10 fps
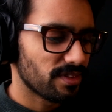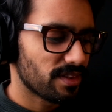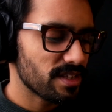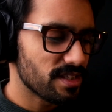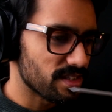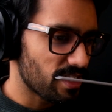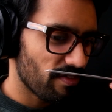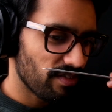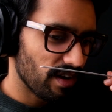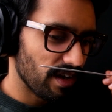This is
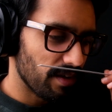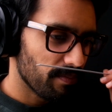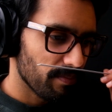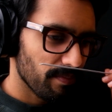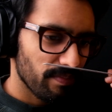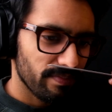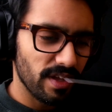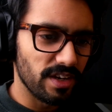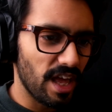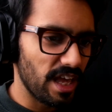definitely
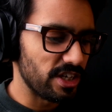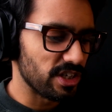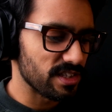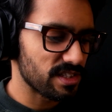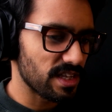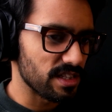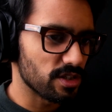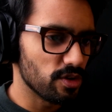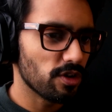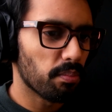an ageless
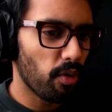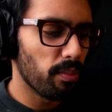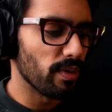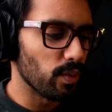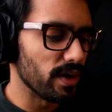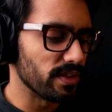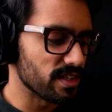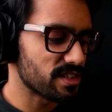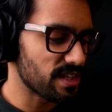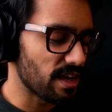scent. You could probably wear
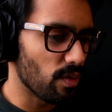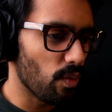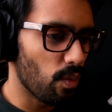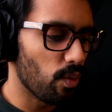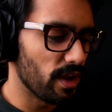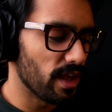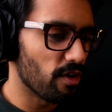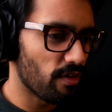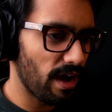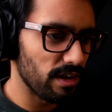this scent all year
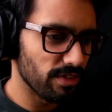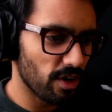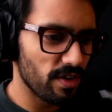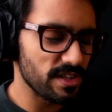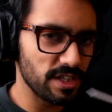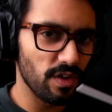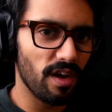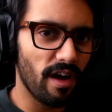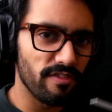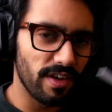round for the rest of your
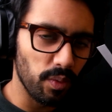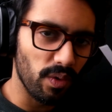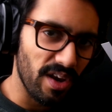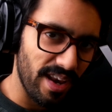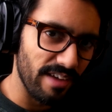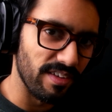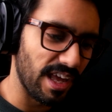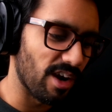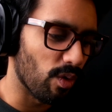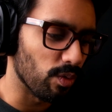life, and it will never
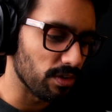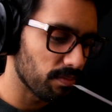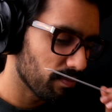get old.